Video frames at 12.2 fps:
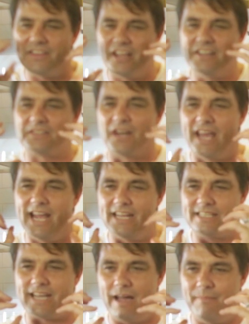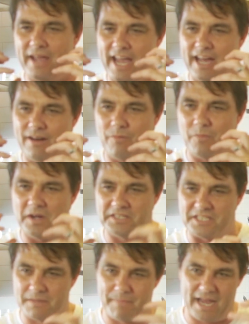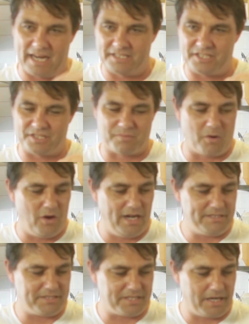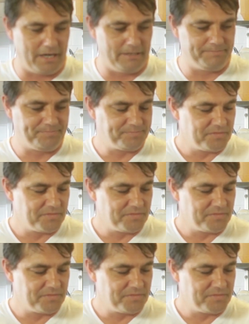and those glands come out once the balance is right. So